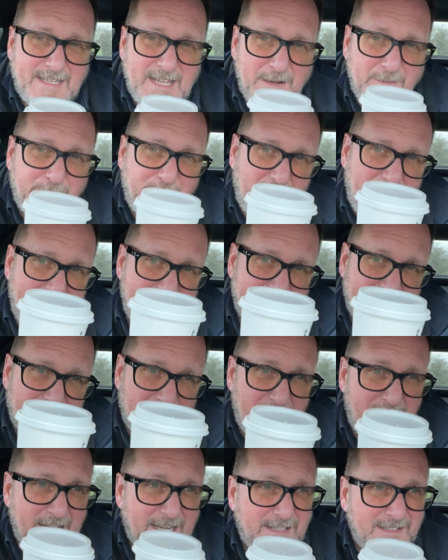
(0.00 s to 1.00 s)
Don't forget to
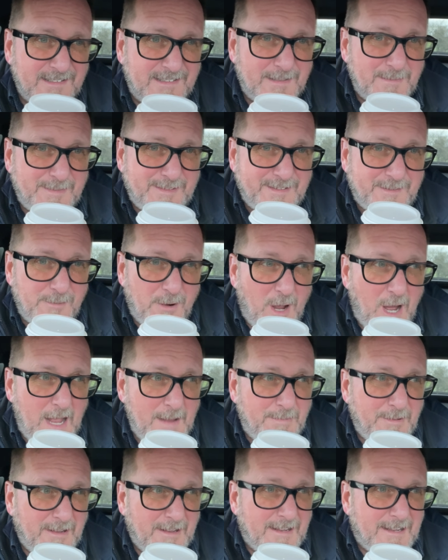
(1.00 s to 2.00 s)
like and
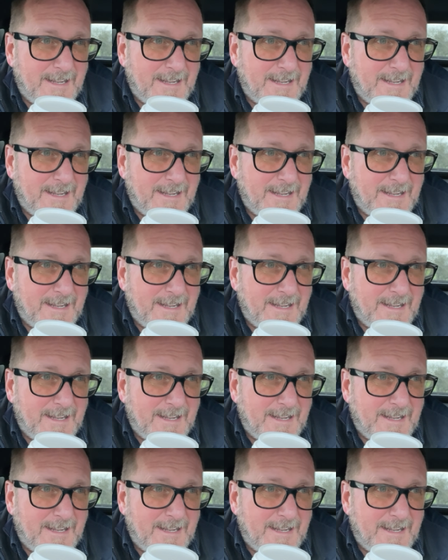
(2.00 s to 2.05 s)
subscribe,